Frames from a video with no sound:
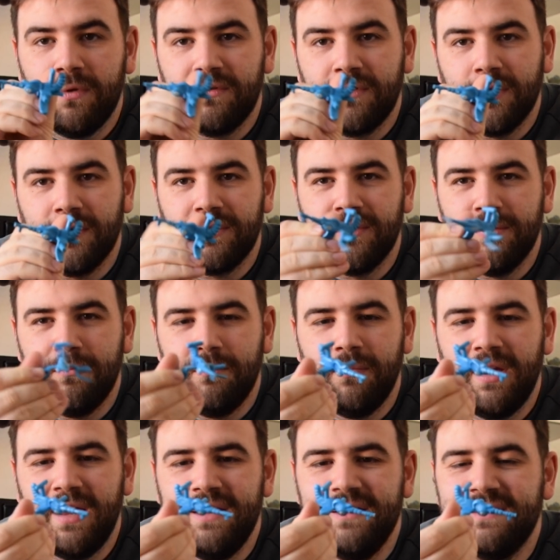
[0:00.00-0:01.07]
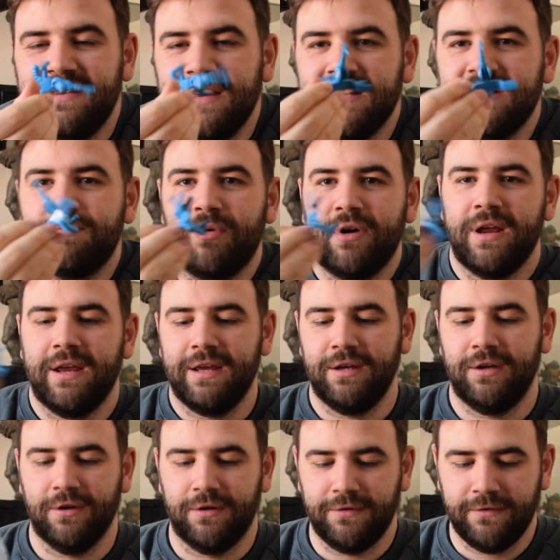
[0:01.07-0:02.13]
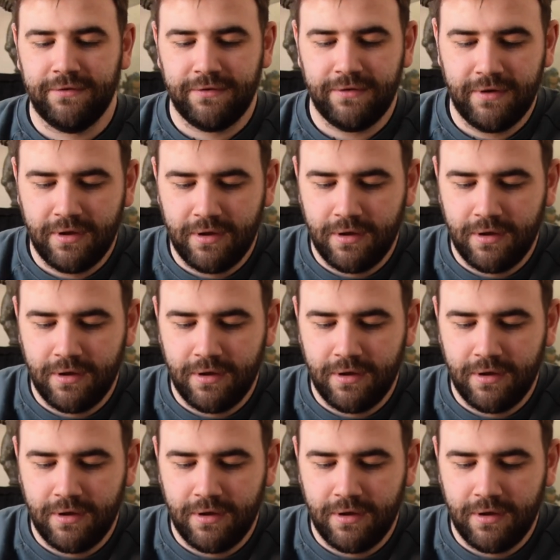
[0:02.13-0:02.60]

Got some insect spraying guns.